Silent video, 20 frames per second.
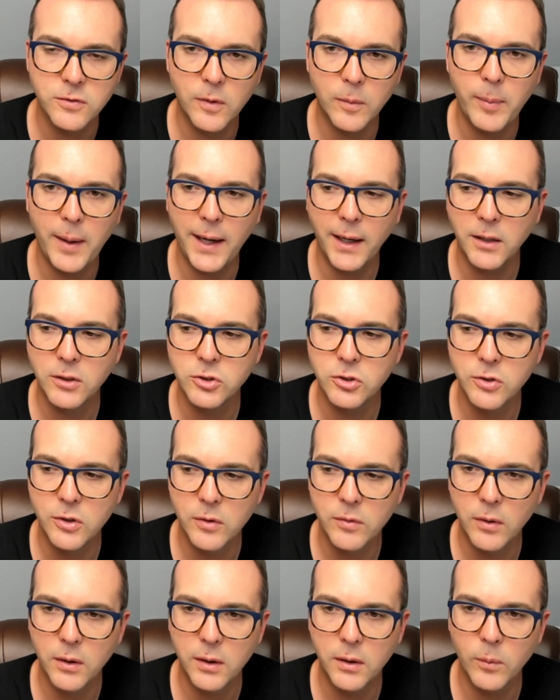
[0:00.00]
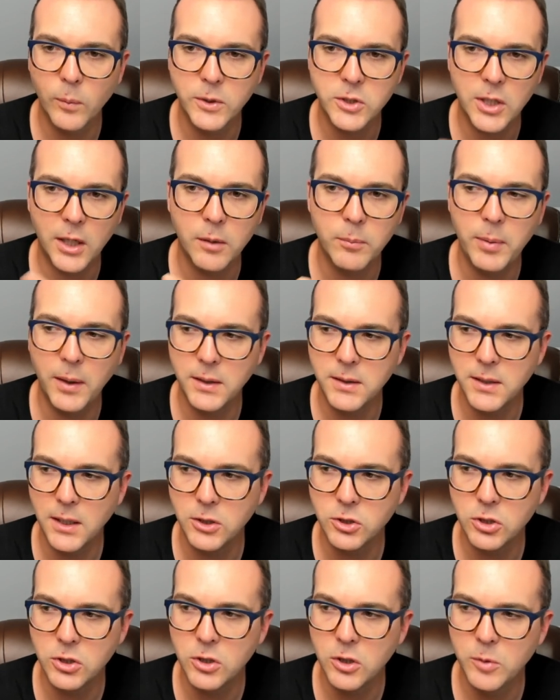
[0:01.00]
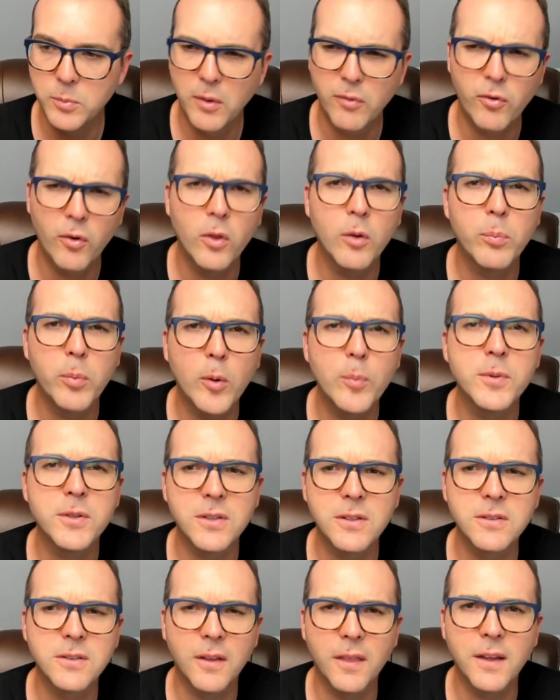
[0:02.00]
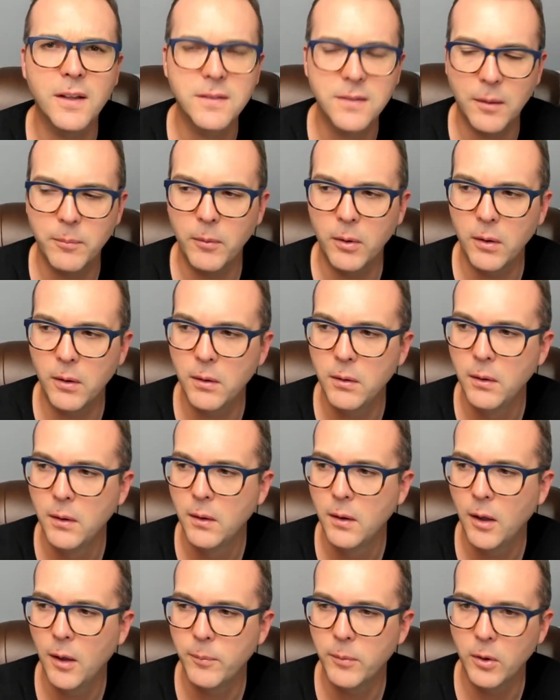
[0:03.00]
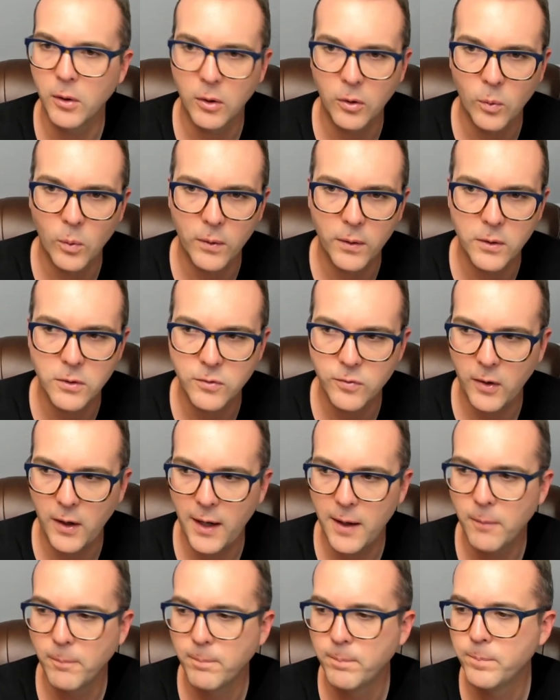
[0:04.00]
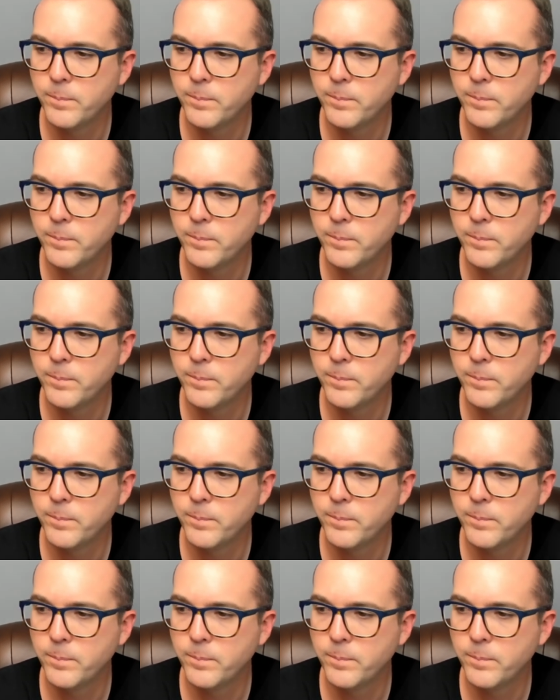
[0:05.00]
for packages over here, which I could pay attention to. But for the purposes of this, I'm gonna, I'm gonna ignore those for now.